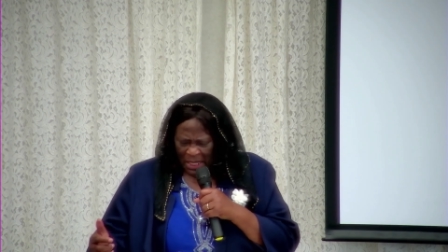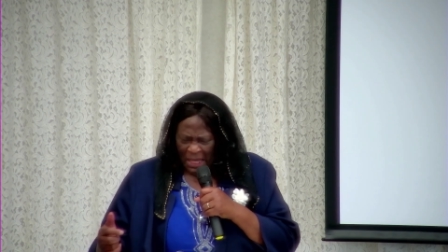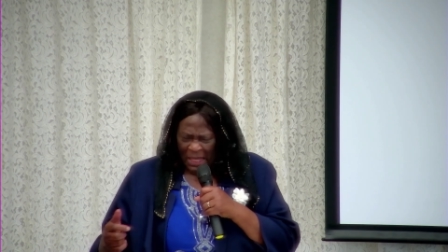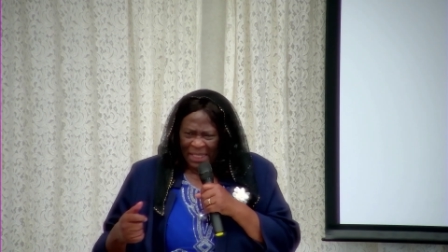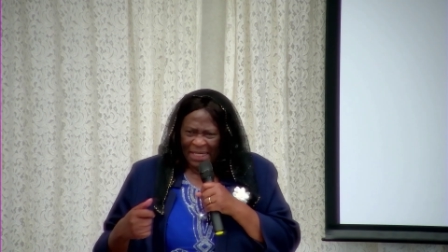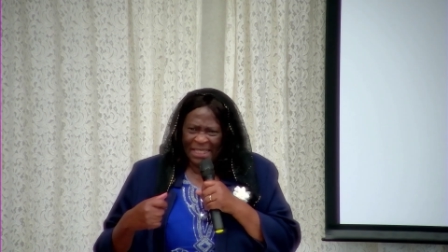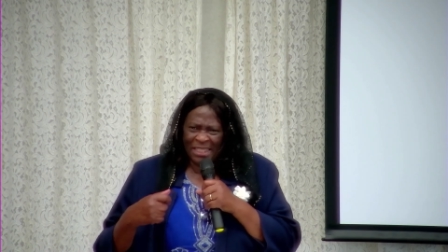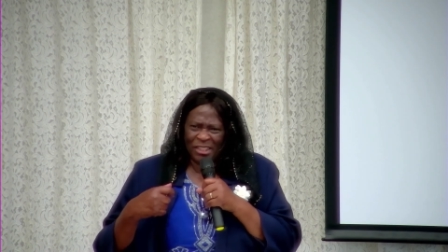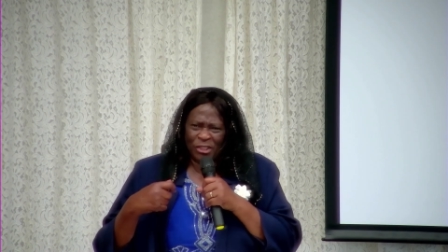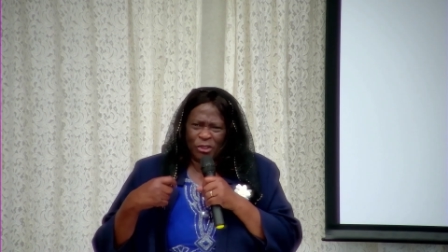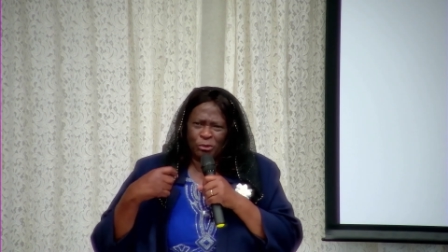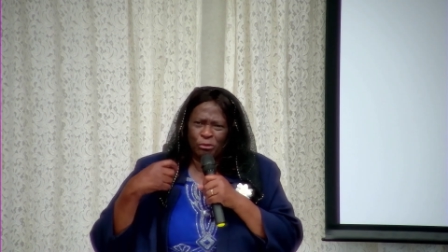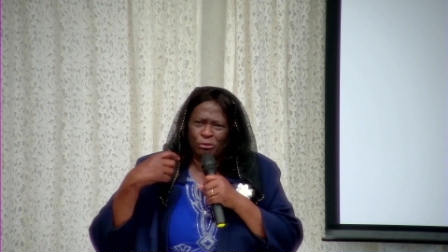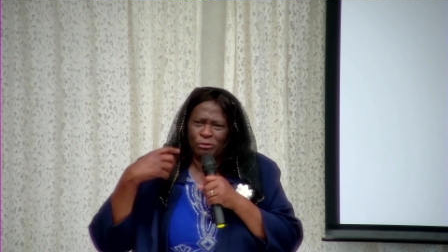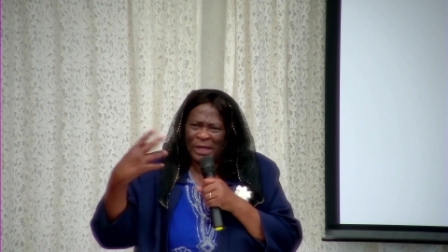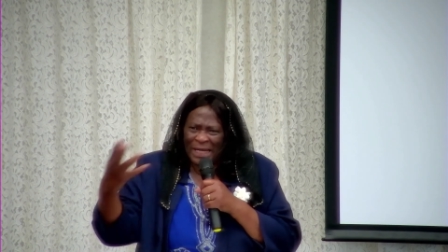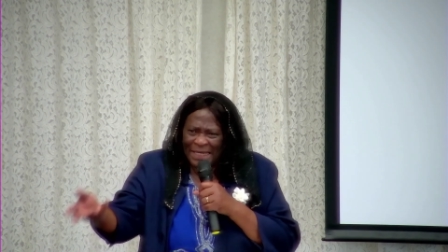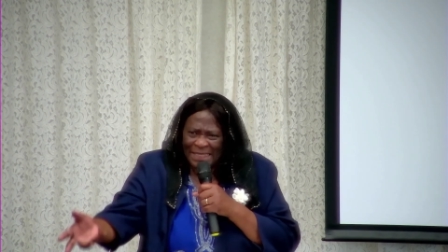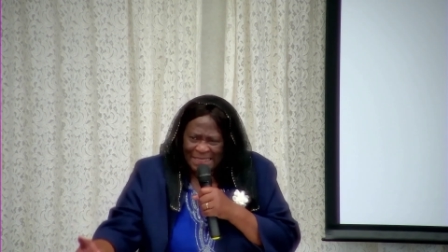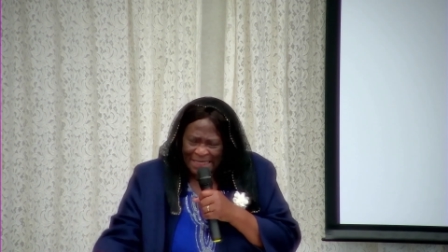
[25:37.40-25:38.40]
Let us
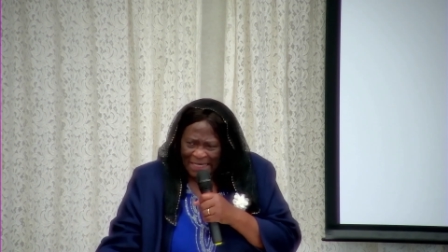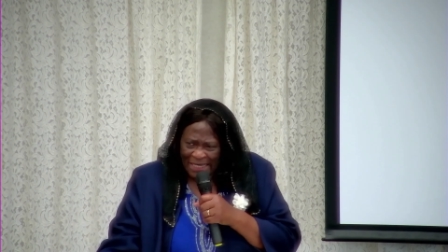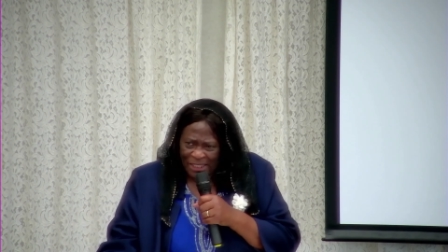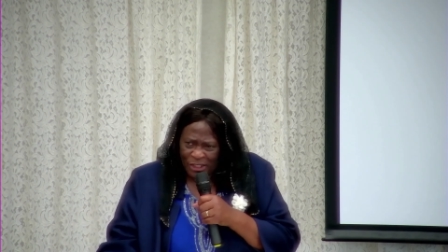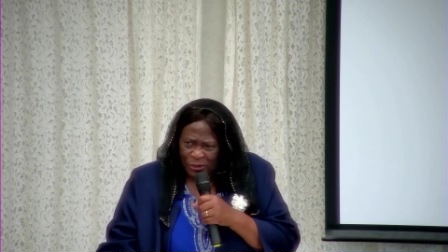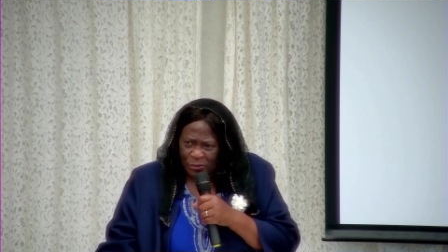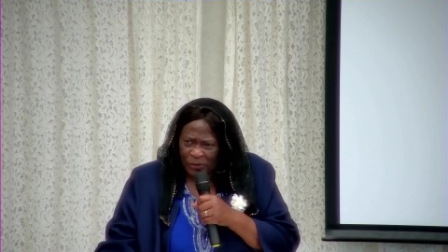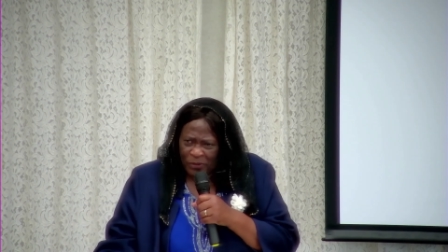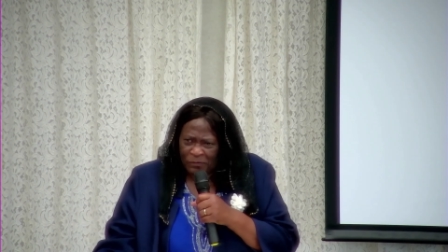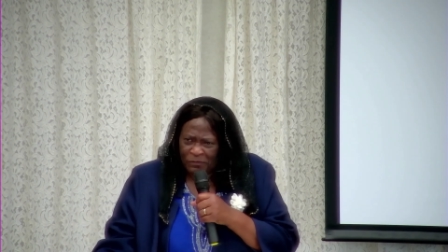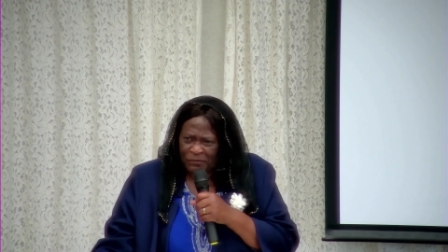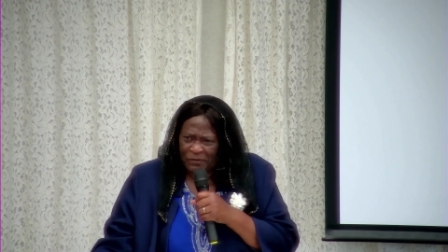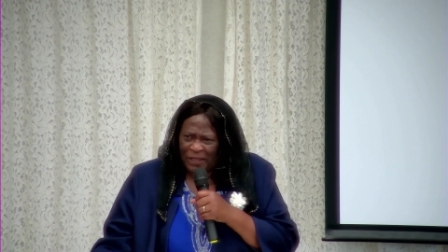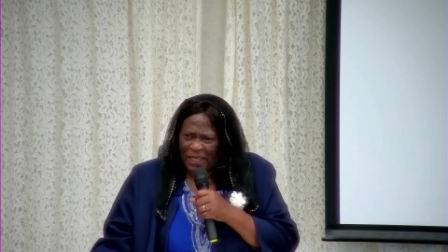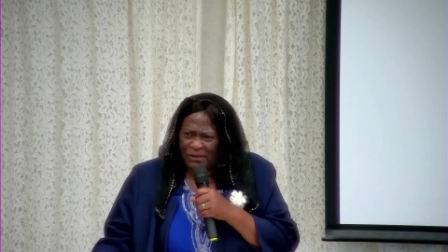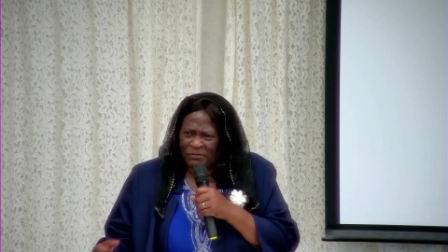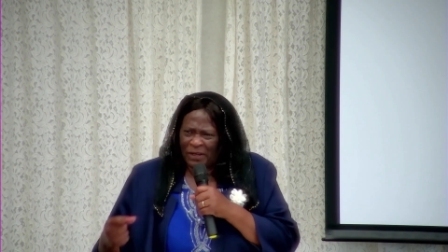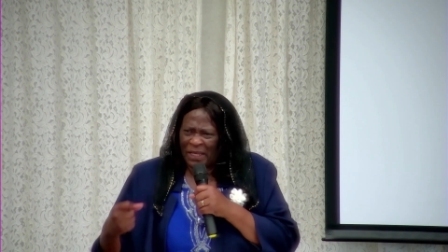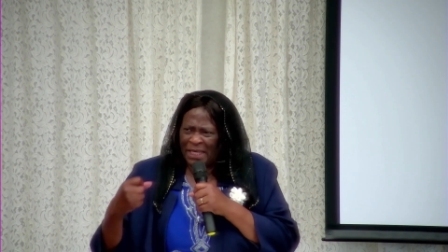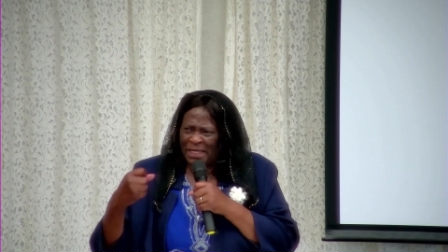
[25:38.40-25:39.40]
radiate with
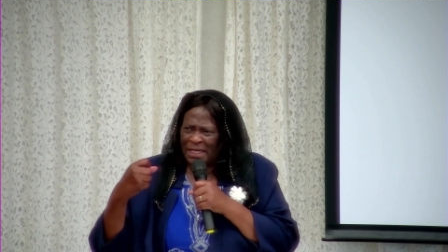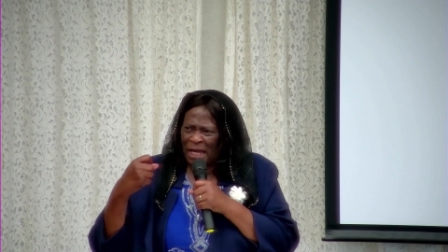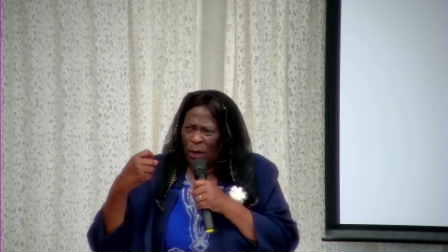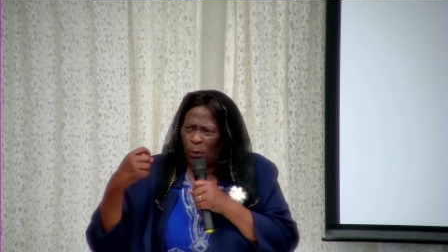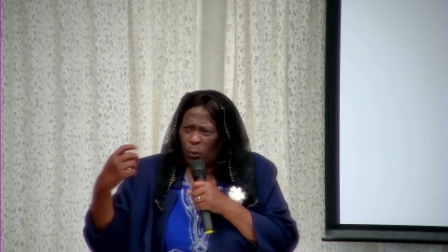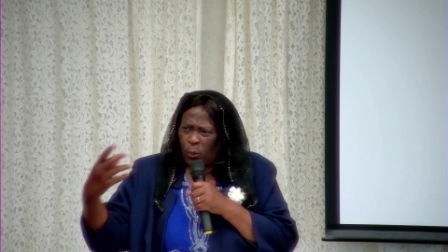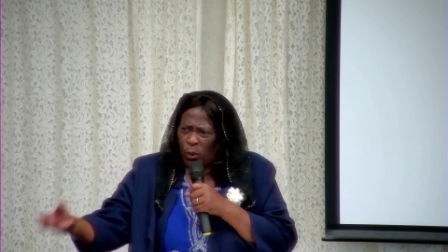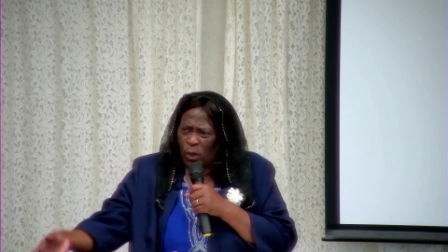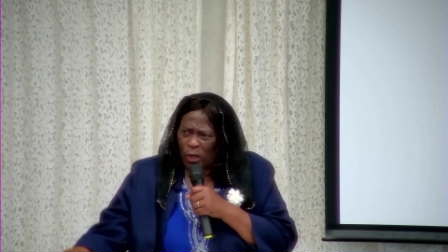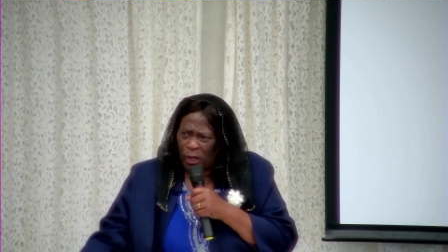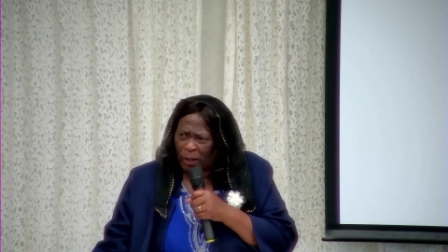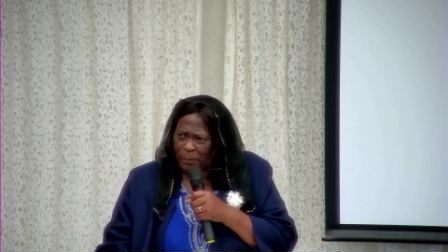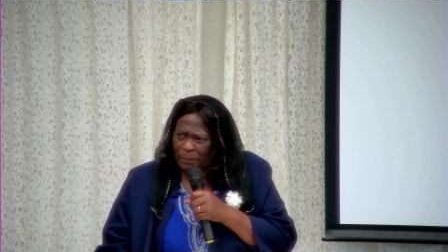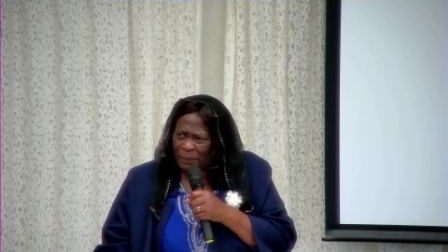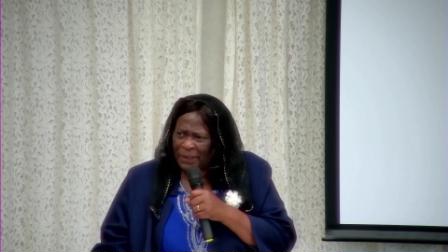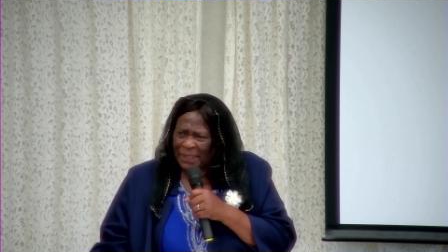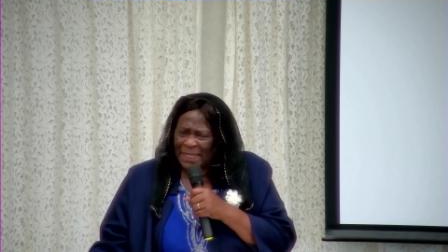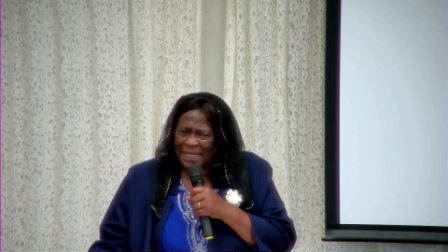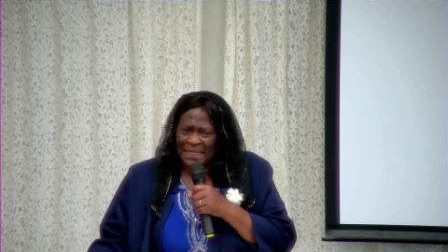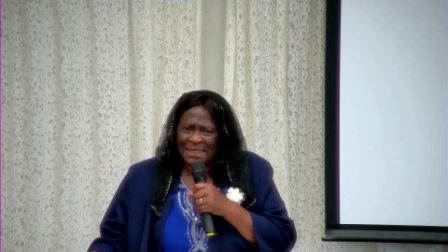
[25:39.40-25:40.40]
favor in our
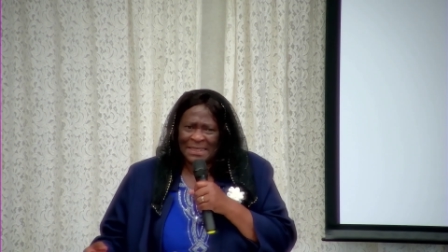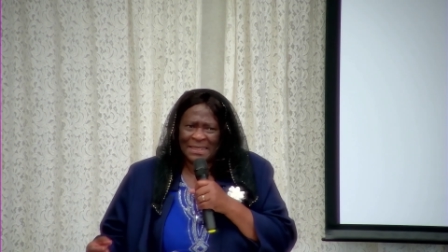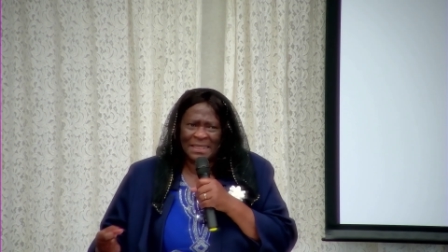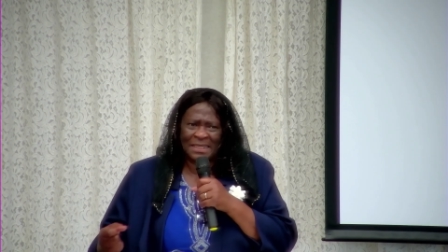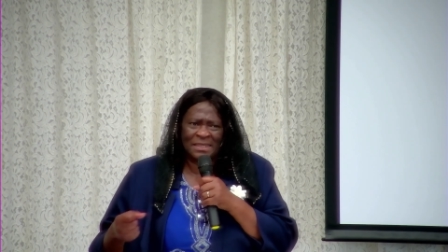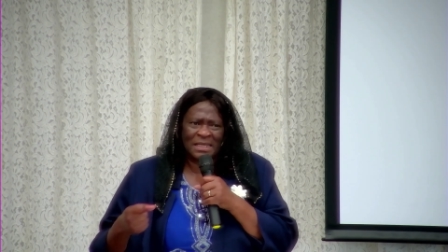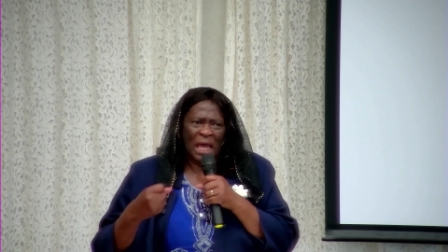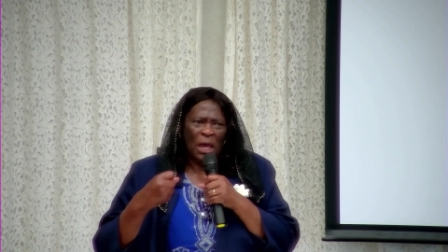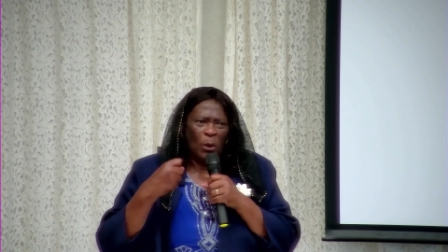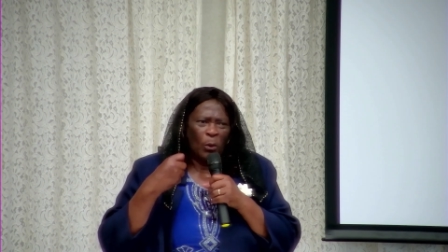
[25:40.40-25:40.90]
workplaces,